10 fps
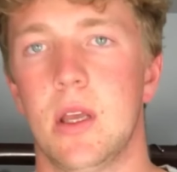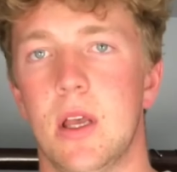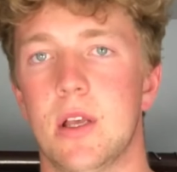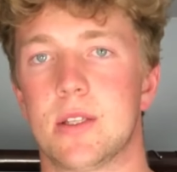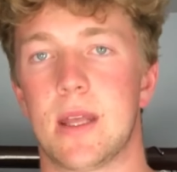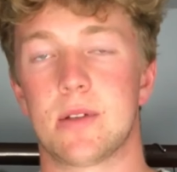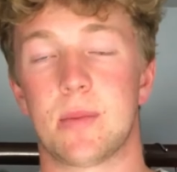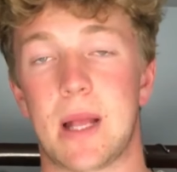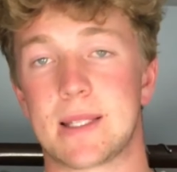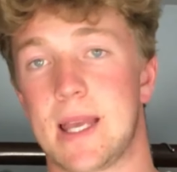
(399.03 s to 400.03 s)
So that was a
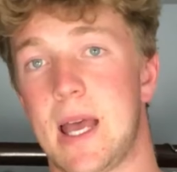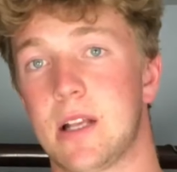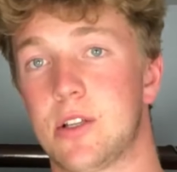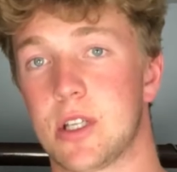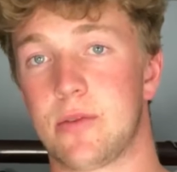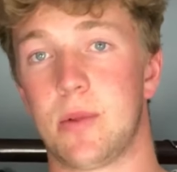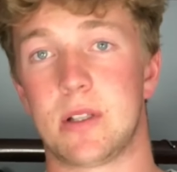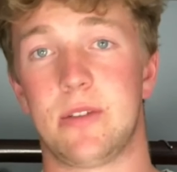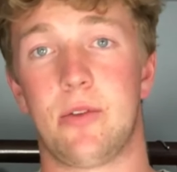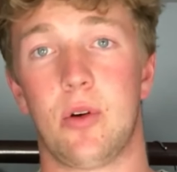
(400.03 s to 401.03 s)
black tag just from
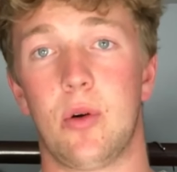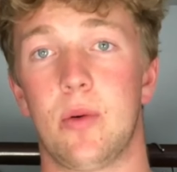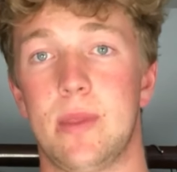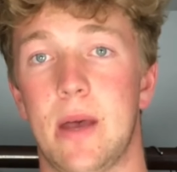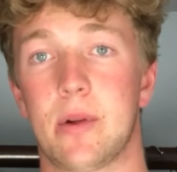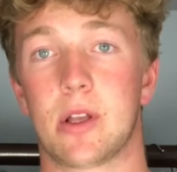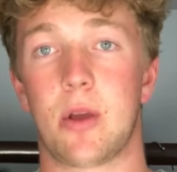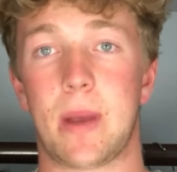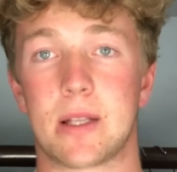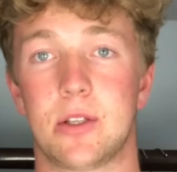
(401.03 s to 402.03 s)
94. Now we're going to go
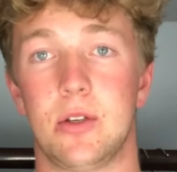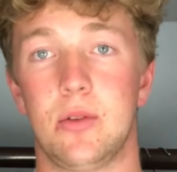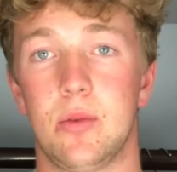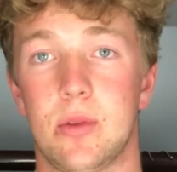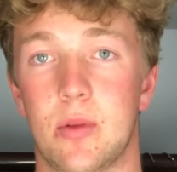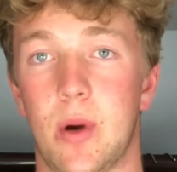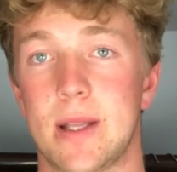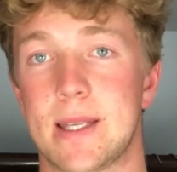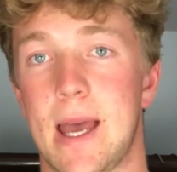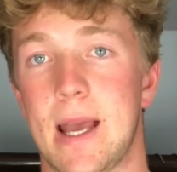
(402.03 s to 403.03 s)
back to the white
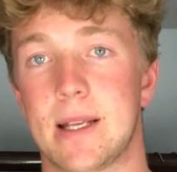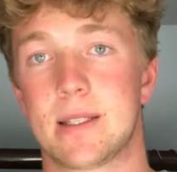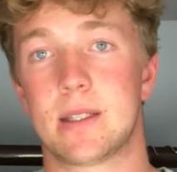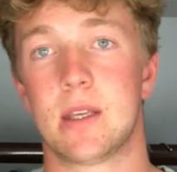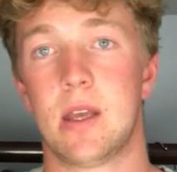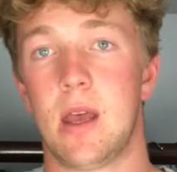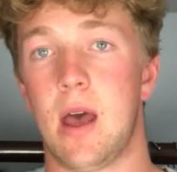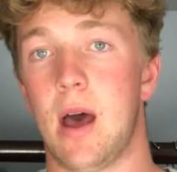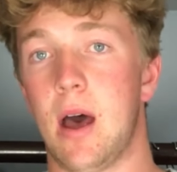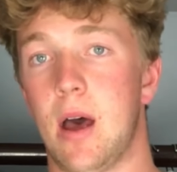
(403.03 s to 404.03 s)
tags.
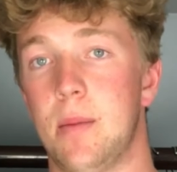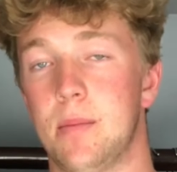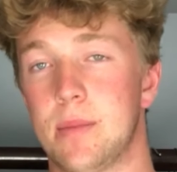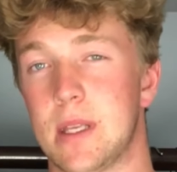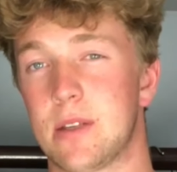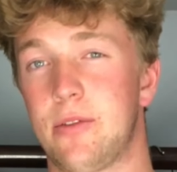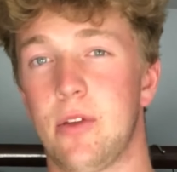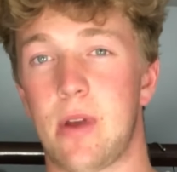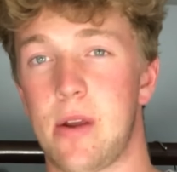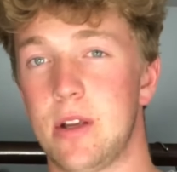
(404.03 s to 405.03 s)
There's a few
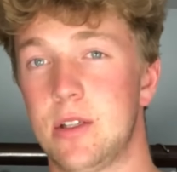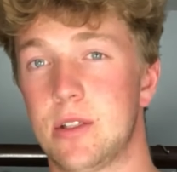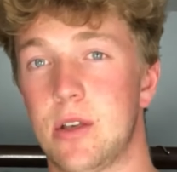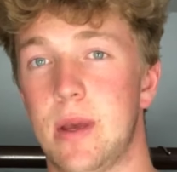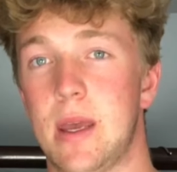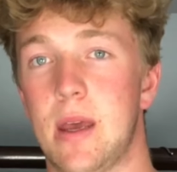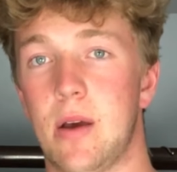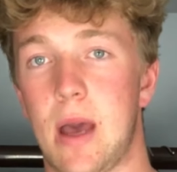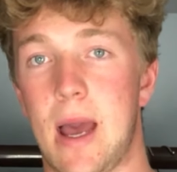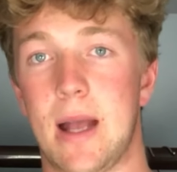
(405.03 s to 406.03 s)
variations to it,
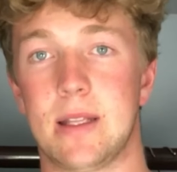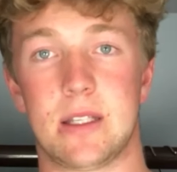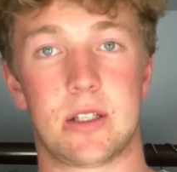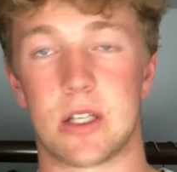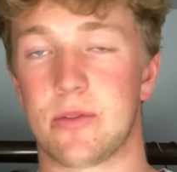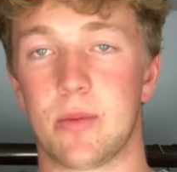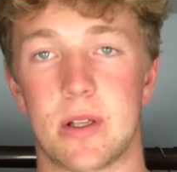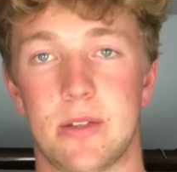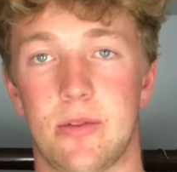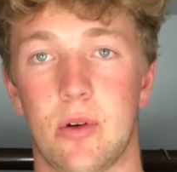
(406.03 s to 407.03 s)
and it's just from
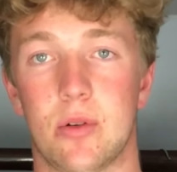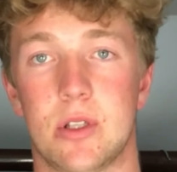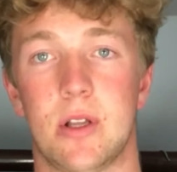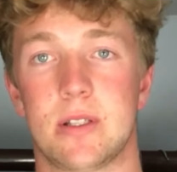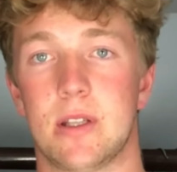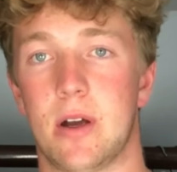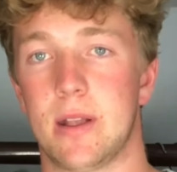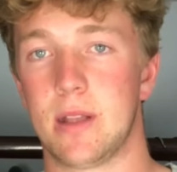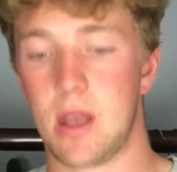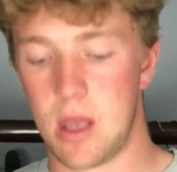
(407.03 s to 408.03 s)
94 to
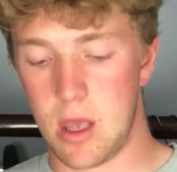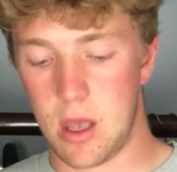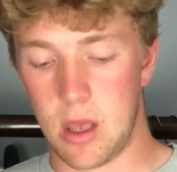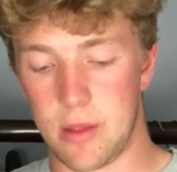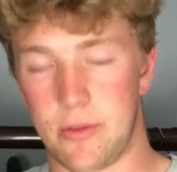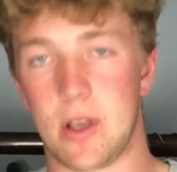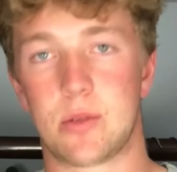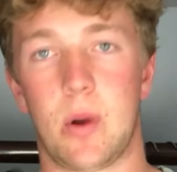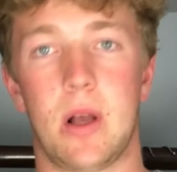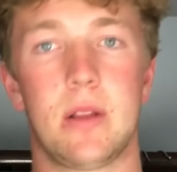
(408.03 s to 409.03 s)
99. First
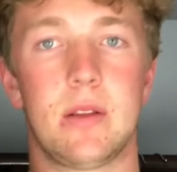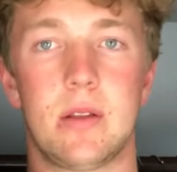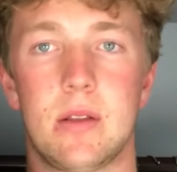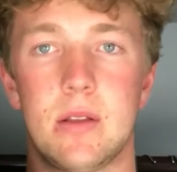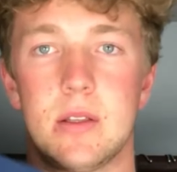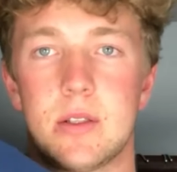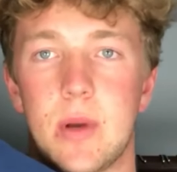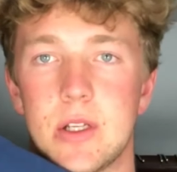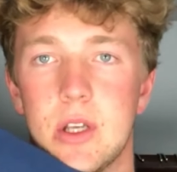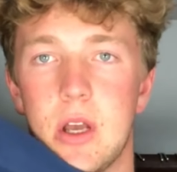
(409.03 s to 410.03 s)
one,
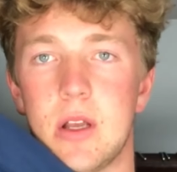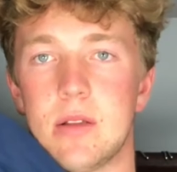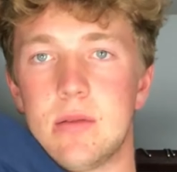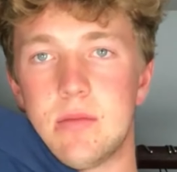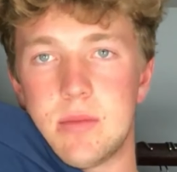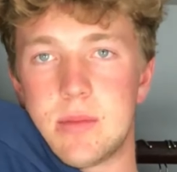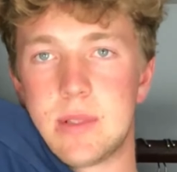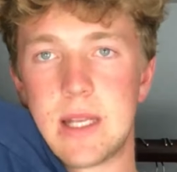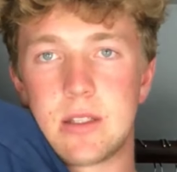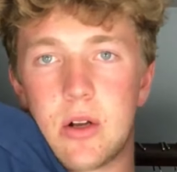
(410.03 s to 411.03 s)
sweatshirt,
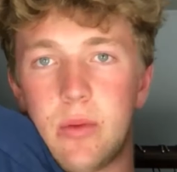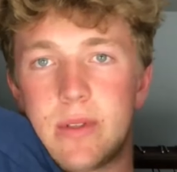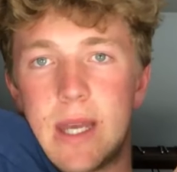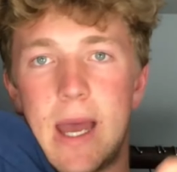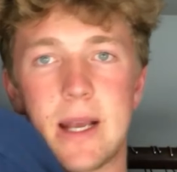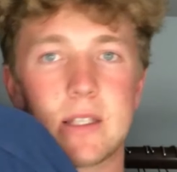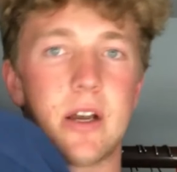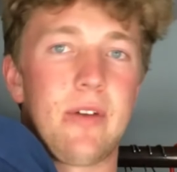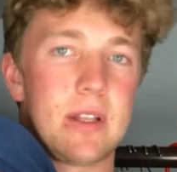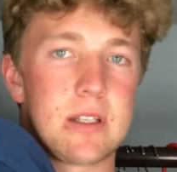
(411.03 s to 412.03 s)
dead stock with tags. I
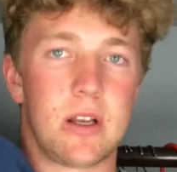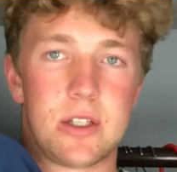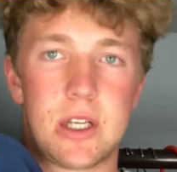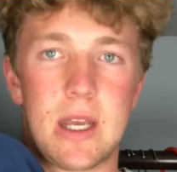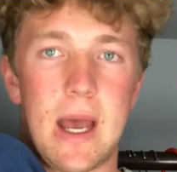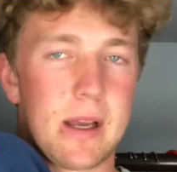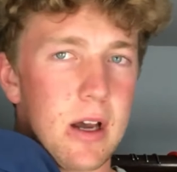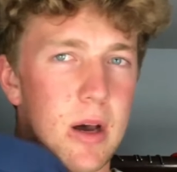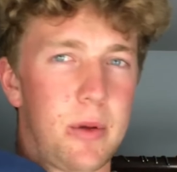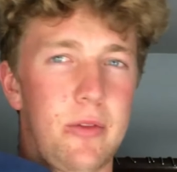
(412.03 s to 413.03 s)
found this last year at
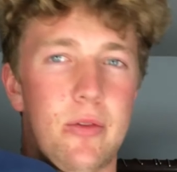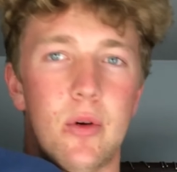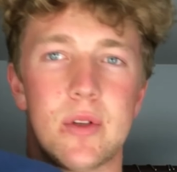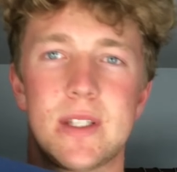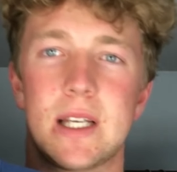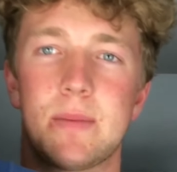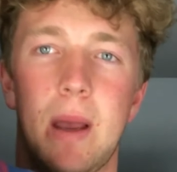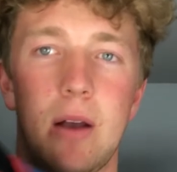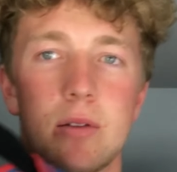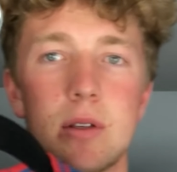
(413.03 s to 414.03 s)
Car Boot for
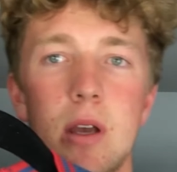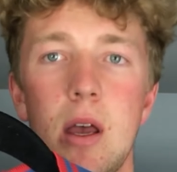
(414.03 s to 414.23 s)
£6.